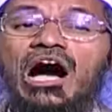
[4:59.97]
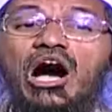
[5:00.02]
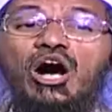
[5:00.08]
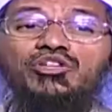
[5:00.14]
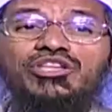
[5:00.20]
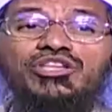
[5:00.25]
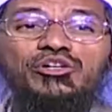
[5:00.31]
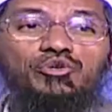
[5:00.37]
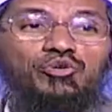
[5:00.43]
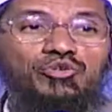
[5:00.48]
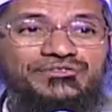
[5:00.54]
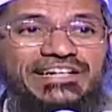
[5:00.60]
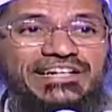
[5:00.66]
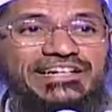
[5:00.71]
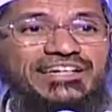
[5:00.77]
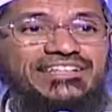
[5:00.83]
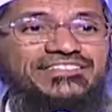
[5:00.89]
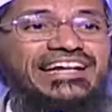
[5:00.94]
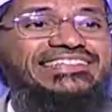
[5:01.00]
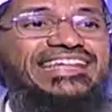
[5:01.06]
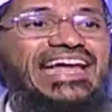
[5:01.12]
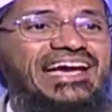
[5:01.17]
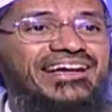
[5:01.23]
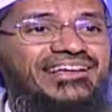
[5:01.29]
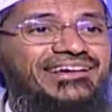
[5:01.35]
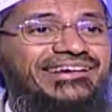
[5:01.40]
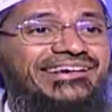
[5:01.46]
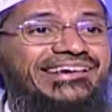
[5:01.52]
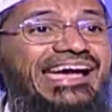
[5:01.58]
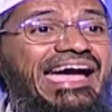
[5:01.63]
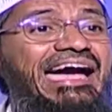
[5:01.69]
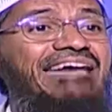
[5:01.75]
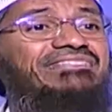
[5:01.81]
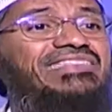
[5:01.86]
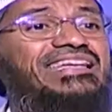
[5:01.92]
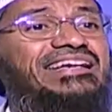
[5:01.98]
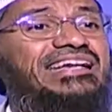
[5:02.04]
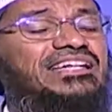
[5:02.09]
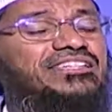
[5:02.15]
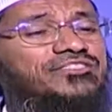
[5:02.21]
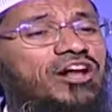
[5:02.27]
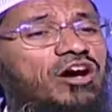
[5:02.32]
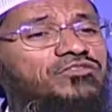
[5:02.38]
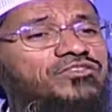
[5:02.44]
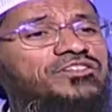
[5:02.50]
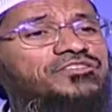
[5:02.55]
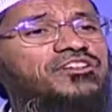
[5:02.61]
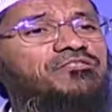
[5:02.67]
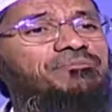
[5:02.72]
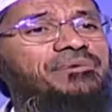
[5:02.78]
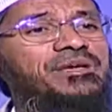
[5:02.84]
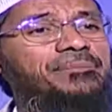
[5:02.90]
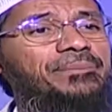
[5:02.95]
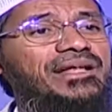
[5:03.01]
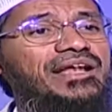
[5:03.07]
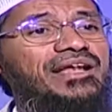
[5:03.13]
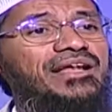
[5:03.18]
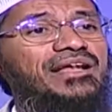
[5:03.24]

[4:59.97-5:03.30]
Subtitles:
how the crusaders attacked and they killed thousands of people,